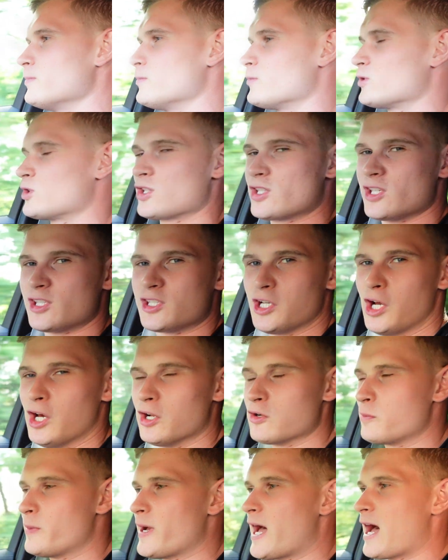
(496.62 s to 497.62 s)
So it's a ton
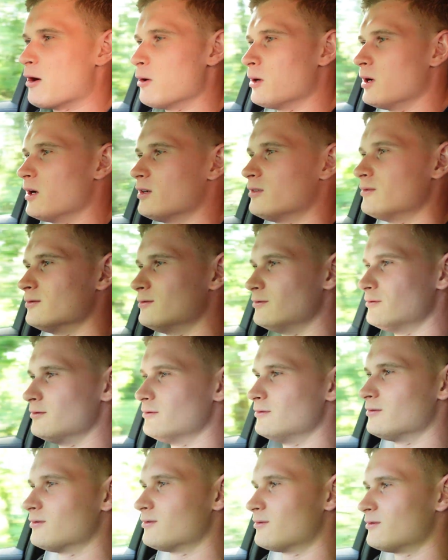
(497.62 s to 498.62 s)
of power
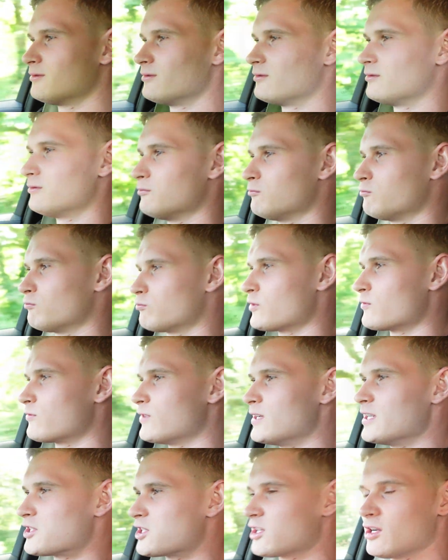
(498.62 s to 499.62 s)
with
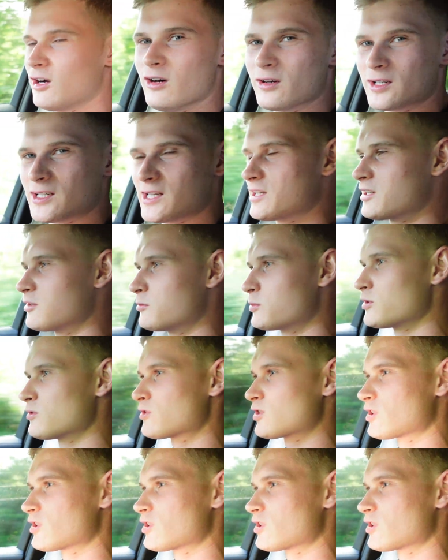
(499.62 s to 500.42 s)
literally hardly any boost.